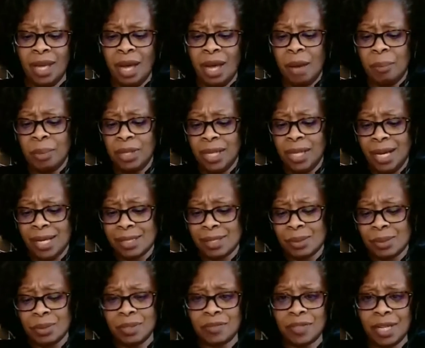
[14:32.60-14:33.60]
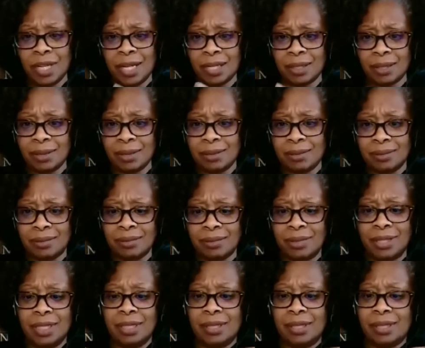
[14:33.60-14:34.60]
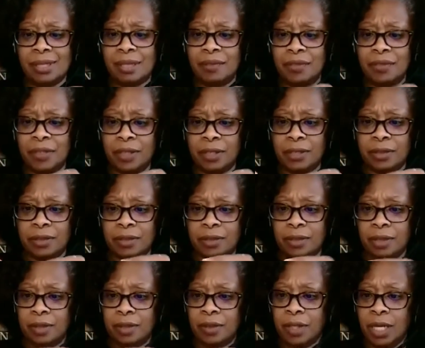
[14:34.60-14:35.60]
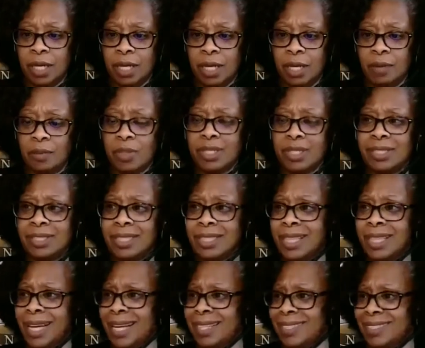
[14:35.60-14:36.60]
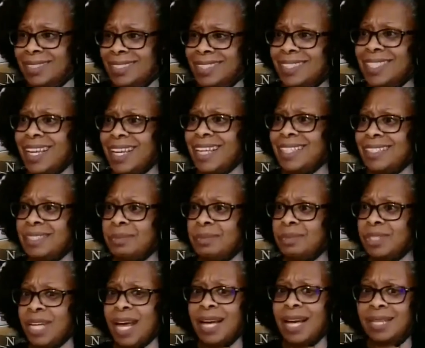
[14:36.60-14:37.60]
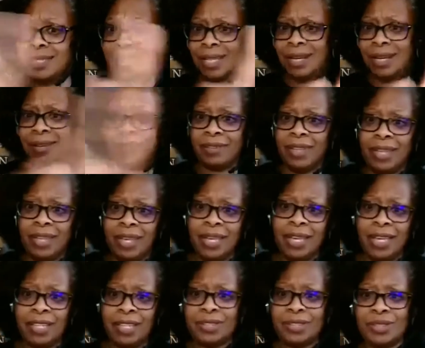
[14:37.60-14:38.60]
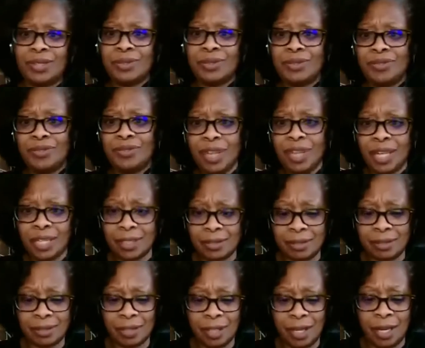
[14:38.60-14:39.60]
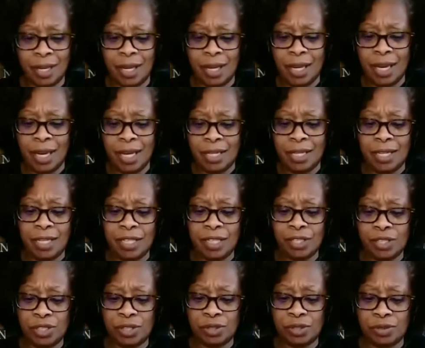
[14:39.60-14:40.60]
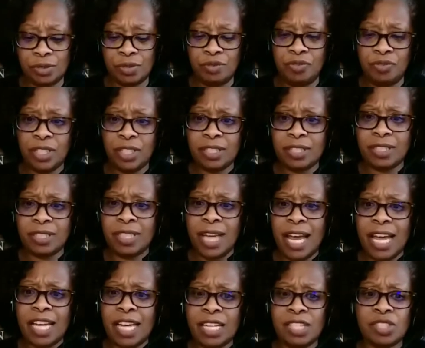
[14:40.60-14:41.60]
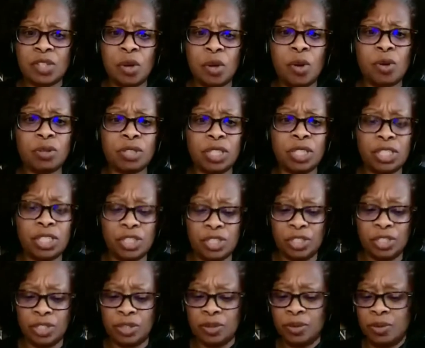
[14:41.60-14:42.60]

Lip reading: But yeah, so we've got this stuff here, okay? Once again, today's objective is to fix an issue, to fix an age-old issue.